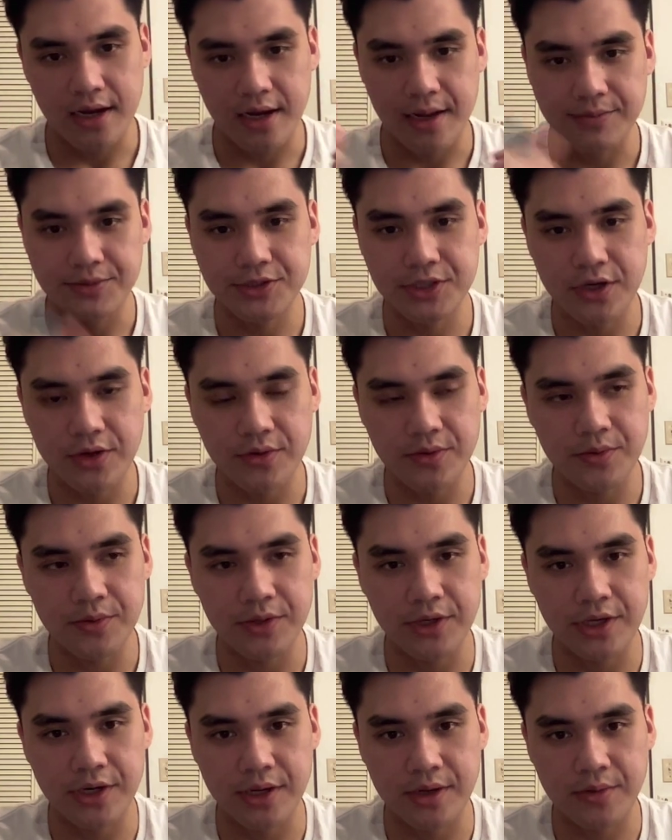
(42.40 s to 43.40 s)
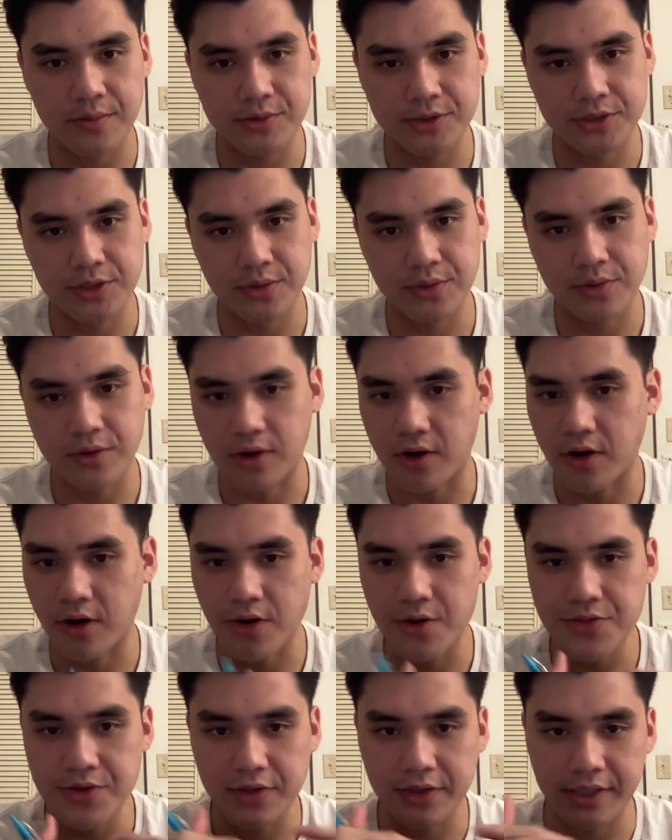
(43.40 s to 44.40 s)
So
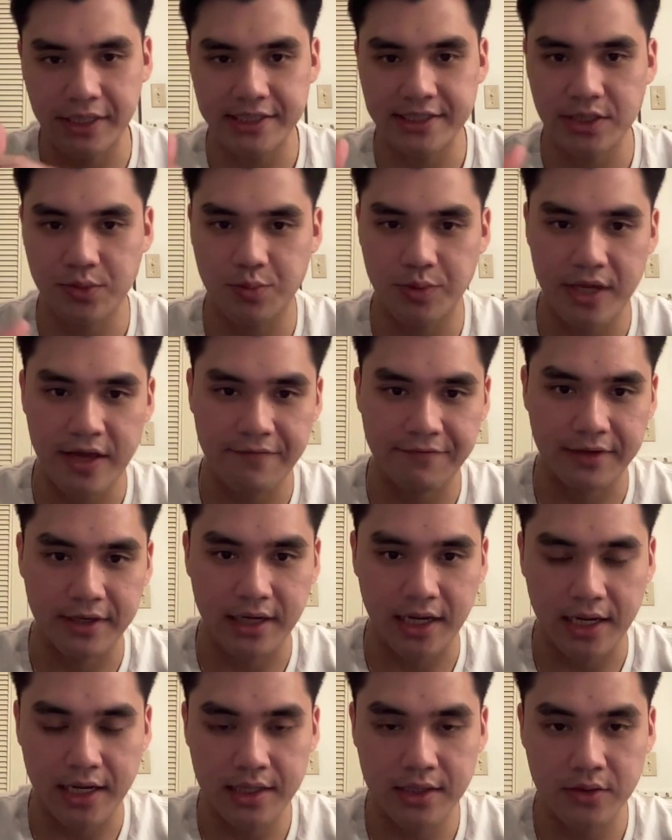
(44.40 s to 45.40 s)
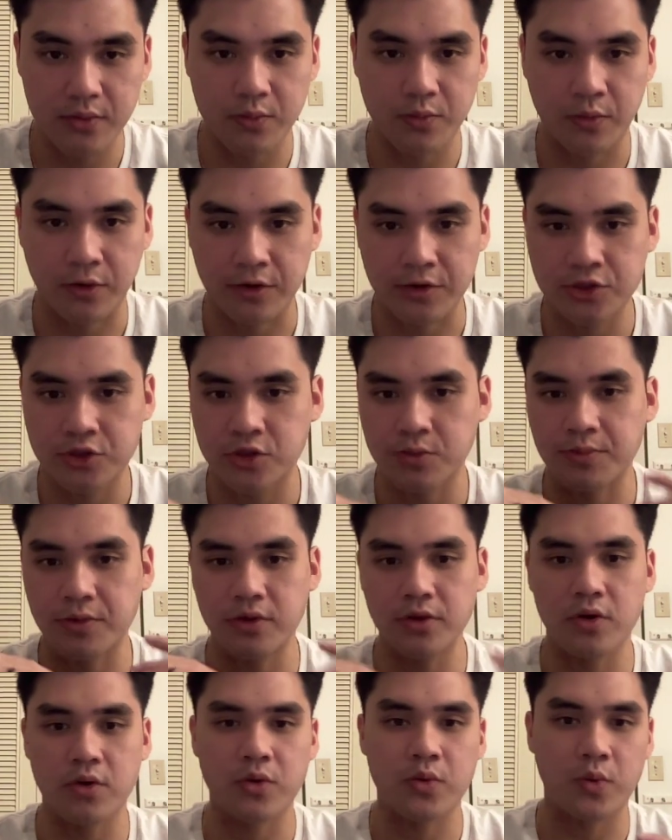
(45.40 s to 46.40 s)
all the leads that we have gotten were super
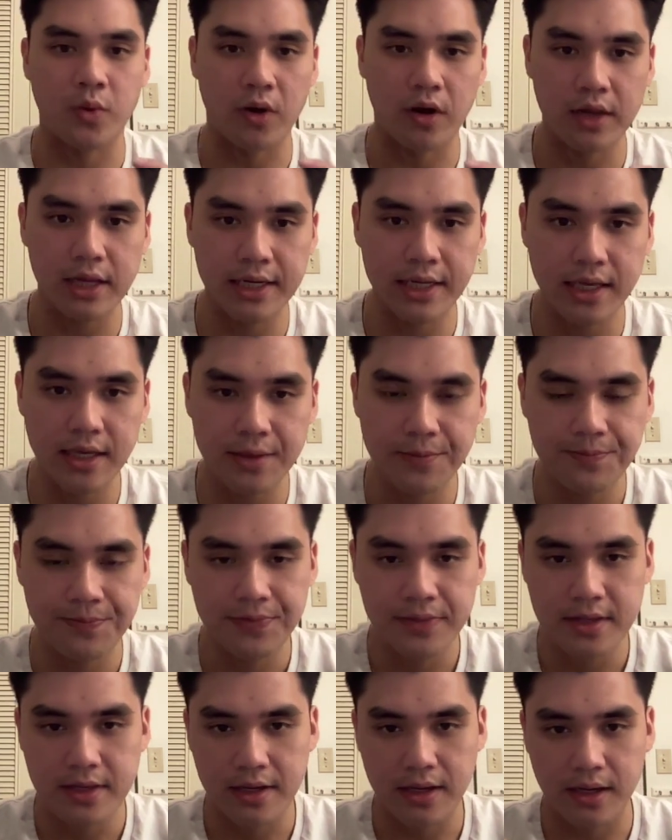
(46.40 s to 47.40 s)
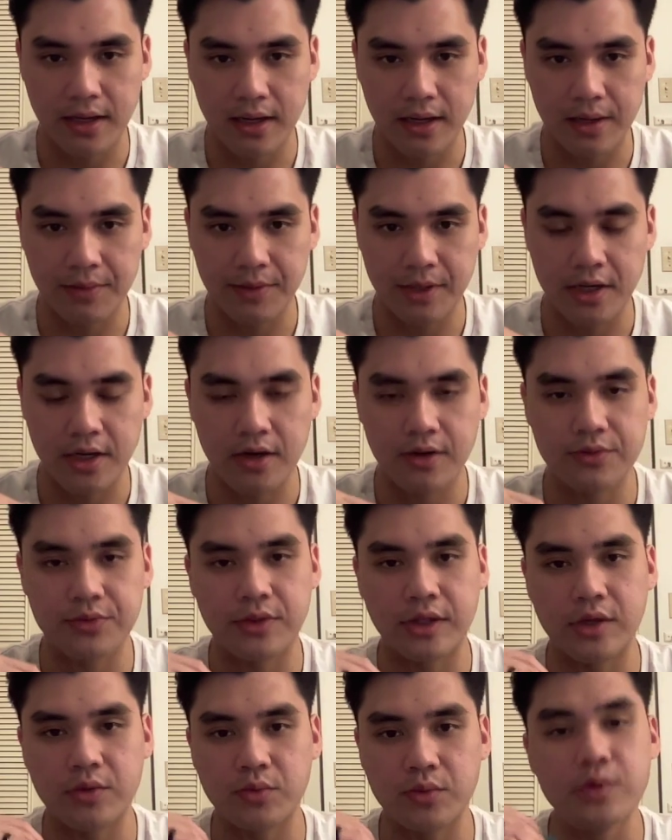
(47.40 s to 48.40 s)
low quality.
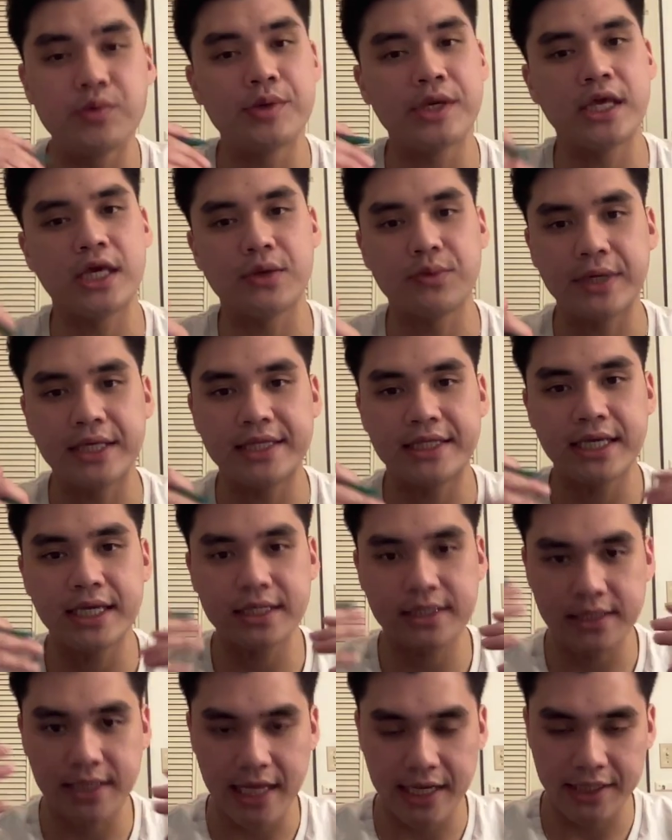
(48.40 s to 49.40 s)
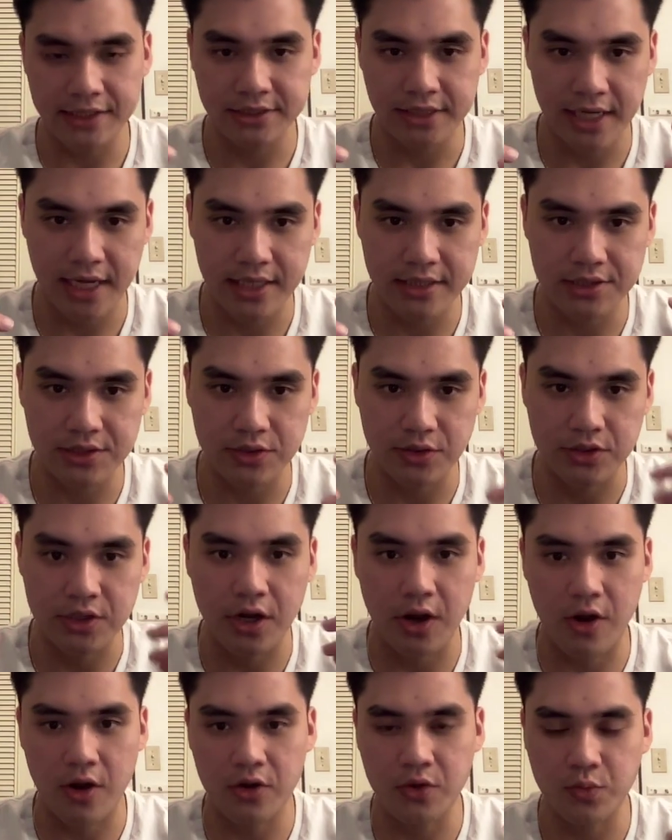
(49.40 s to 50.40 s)
We did get a chance to
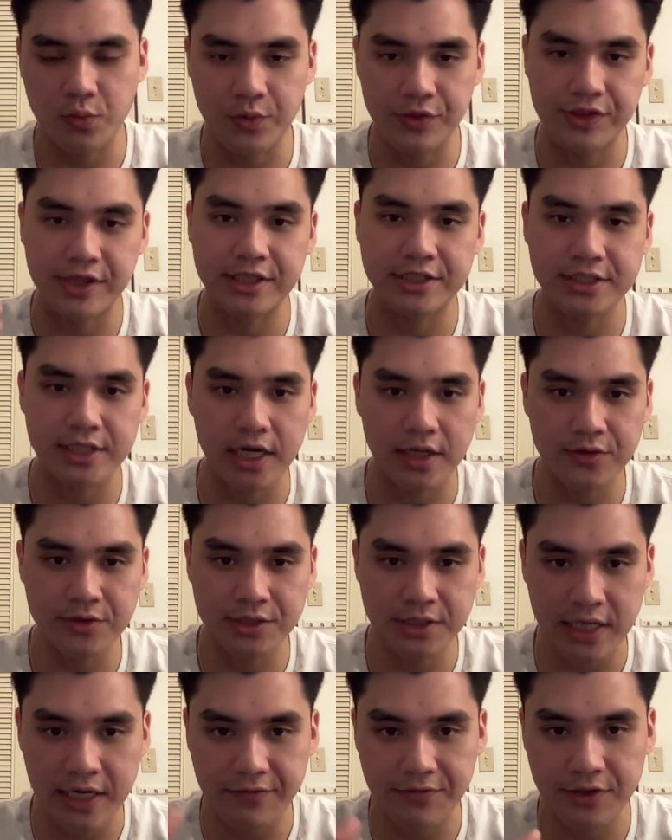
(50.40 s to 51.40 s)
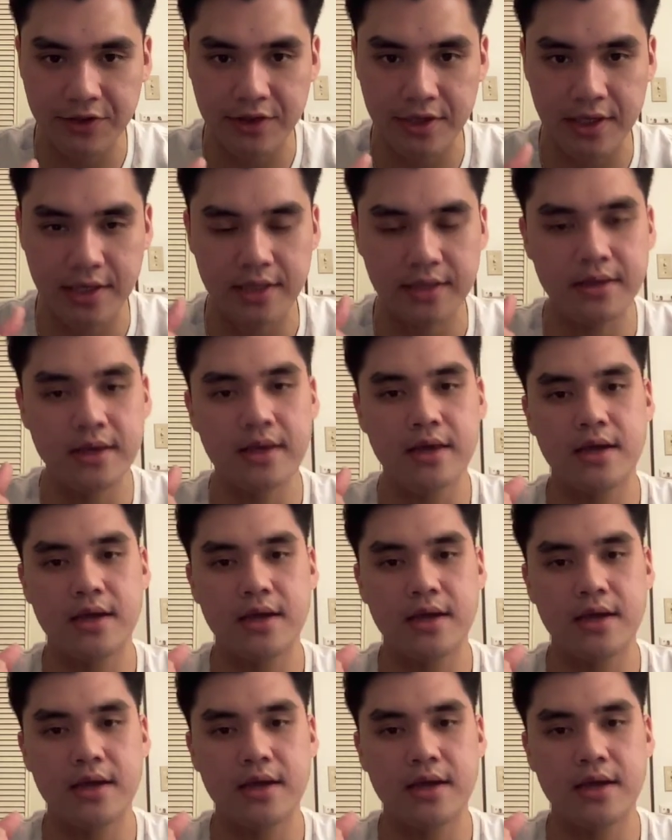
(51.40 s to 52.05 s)
talk with the sellers and everything.